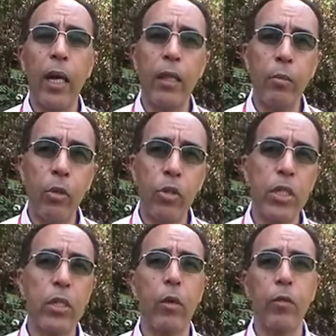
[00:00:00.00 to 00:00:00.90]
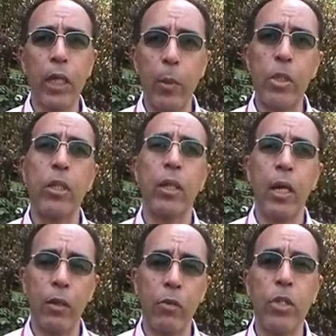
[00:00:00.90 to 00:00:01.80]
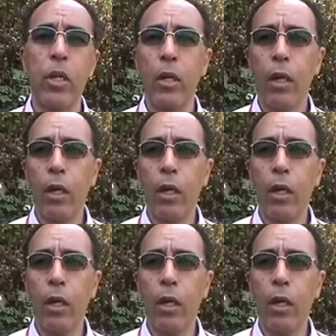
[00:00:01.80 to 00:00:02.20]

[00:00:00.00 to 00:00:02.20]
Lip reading: at the mercy of the ups and downs